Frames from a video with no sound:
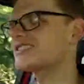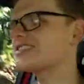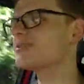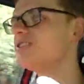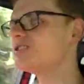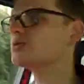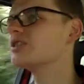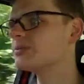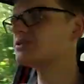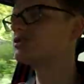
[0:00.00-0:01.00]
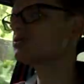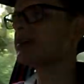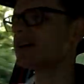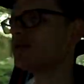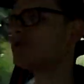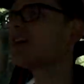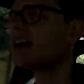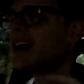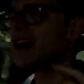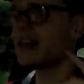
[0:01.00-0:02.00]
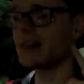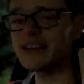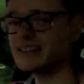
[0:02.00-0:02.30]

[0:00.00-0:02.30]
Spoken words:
so enjoyable to drive? They